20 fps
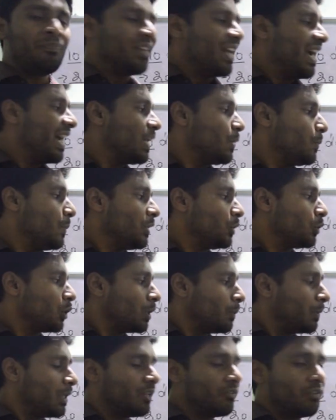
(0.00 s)
and when total
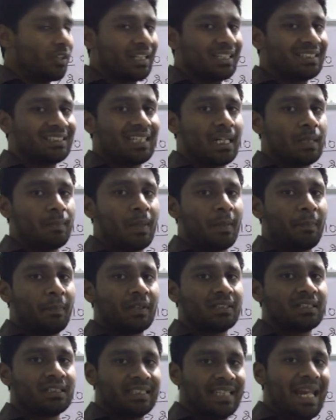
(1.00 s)
part of work is done by
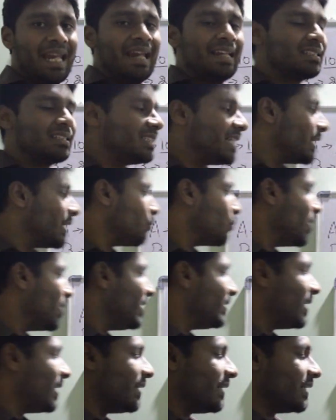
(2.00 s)
person A, he is taking only
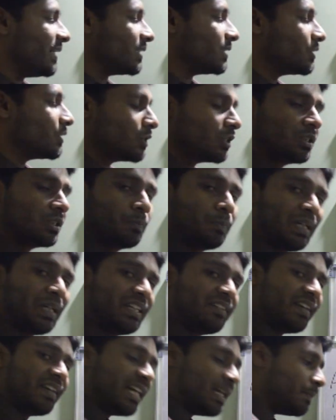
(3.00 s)
10 days. So simply
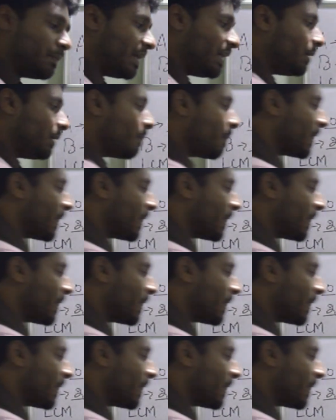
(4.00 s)
divide it by